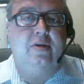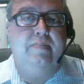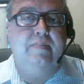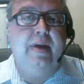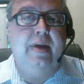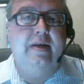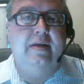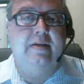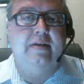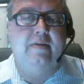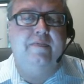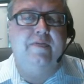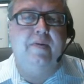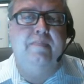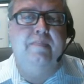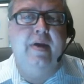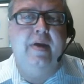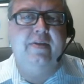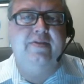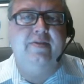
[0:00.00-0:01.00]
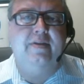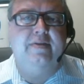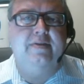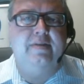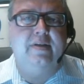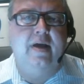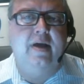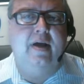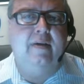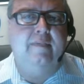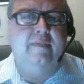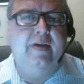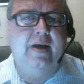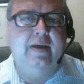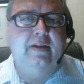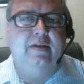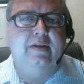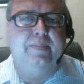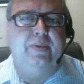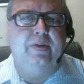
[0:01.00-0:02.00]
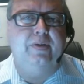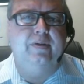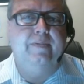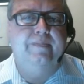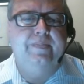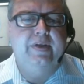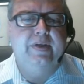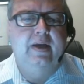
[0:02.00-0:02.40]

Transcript: are many different methods available,